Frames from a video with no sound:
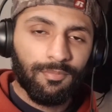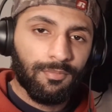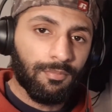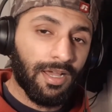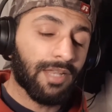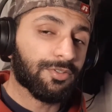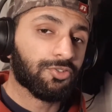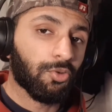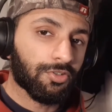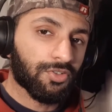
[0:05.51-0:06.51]
My name is
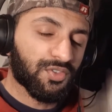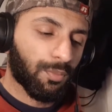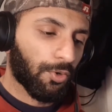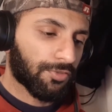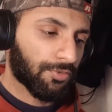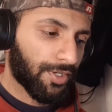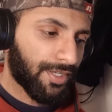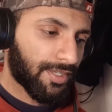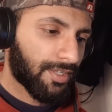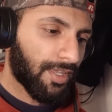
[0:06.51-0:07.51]
George, the Sports
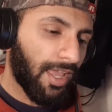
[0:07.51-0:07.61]
Freak.